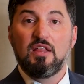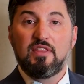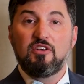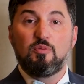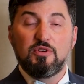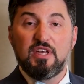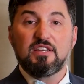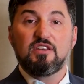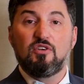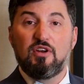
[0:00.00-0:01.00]
that you're
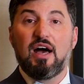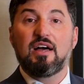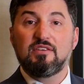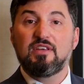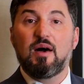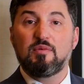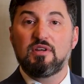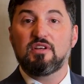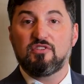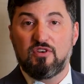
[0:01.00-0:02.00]
protecting your
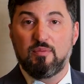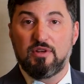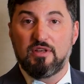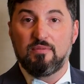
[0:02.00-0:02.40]
non-dominant extremity.